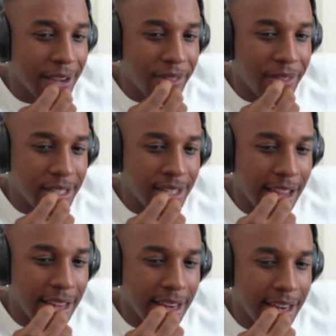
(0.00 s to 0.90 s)
Stuff
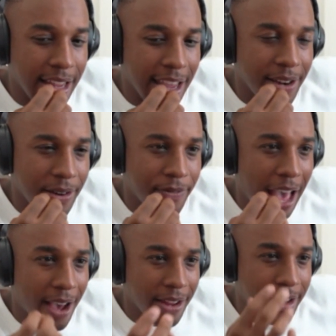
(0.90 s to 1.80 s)
that's
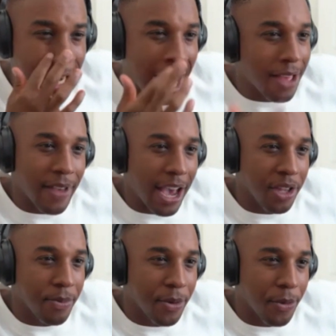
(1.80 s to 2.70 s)
not
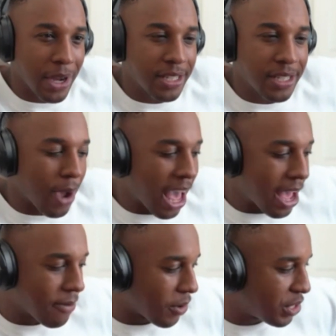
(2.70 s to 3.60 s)
valuable
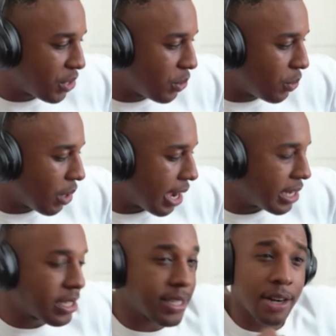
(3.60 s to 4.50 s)
whatsoever
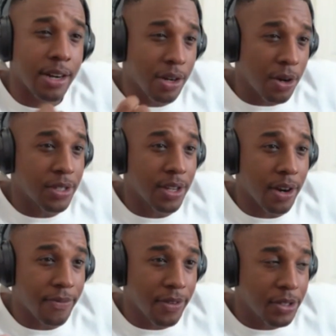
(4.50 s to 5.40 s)
to us and our
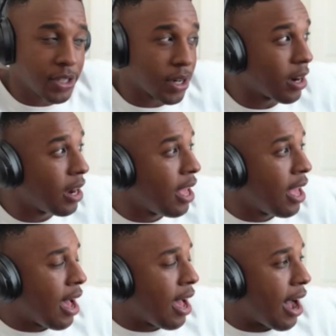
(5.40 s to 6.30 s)
goals and our future.
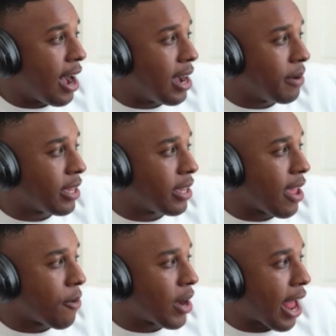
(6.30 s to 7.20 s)

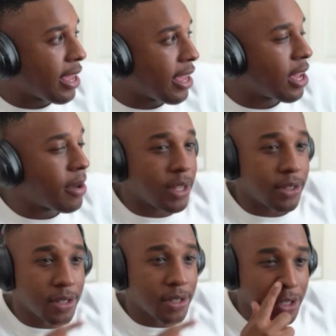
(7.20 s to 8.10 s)
And then when I
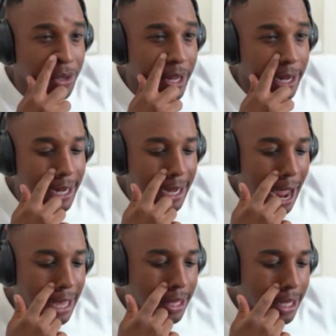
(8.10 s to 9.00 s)
come into social
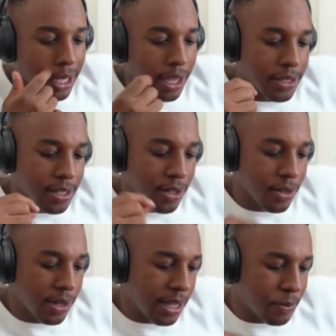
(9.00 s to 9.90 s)
media, I think it's
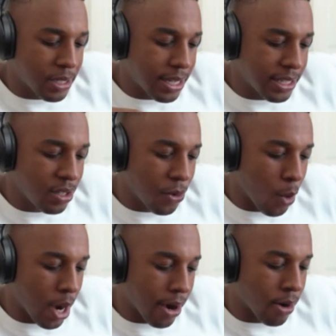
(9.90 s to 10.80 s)
a unique
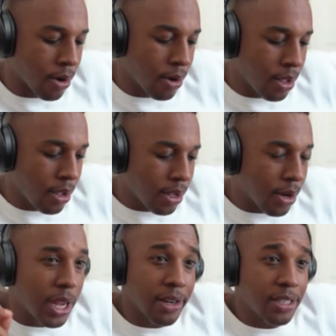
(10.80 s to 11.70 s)
position where,
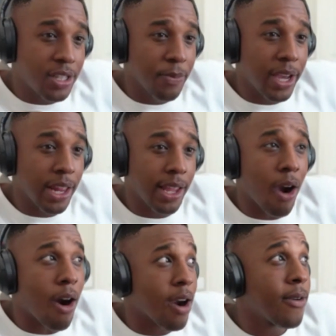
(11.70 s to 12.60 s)
here at
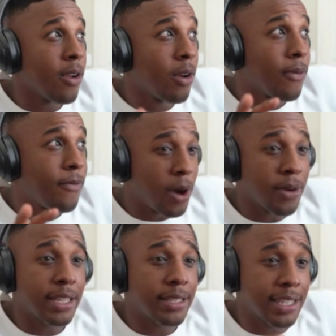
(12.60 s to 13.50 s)
TubeBuddy, our
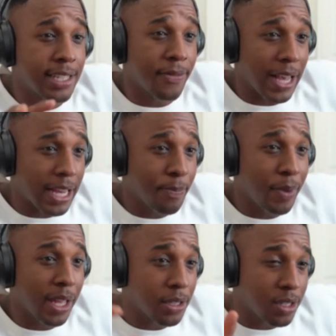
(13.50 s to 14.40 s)
focus is
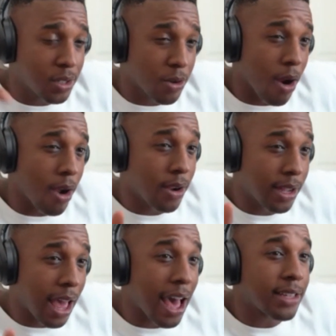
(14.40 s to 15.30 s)
developing
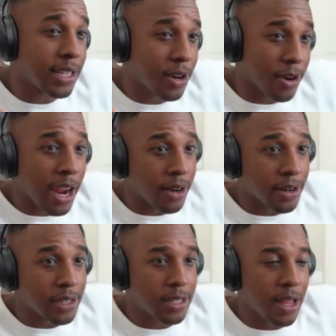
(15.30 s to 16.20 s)
strong content
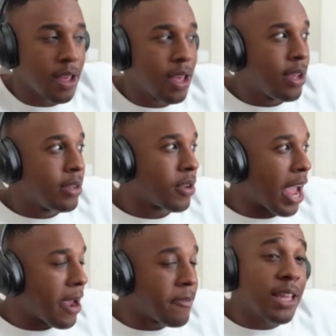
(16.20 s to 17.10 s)
creators.
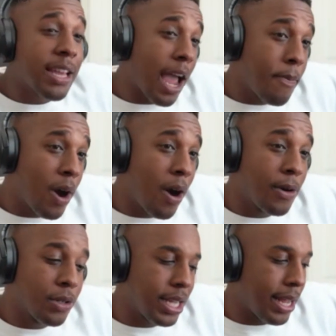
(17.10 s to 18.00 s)
So everything I
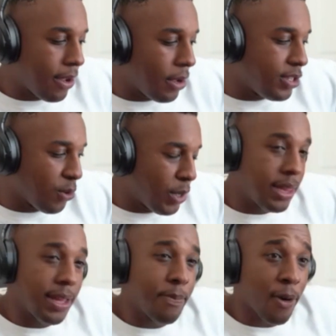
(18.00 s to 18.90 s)
post is
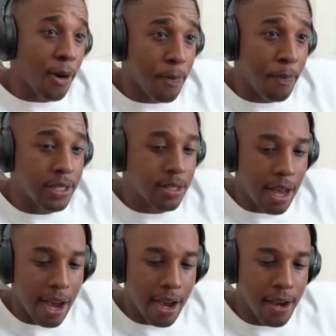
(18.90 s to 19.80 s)
with the
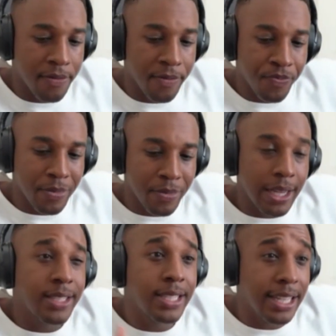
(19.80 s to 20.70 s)
purpose of
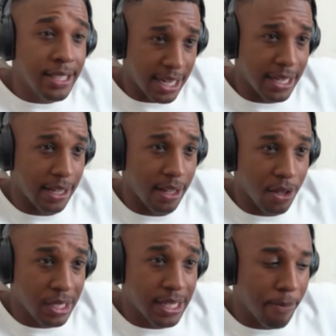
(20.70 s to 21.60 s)

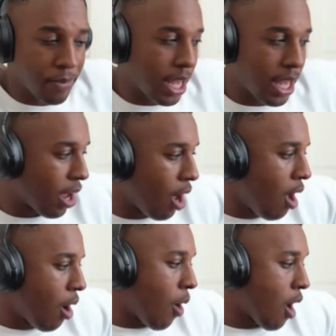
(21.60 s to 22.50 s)
teaching you
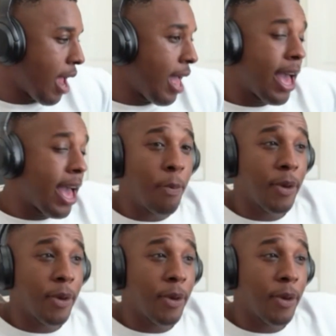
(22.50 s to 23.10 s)
something or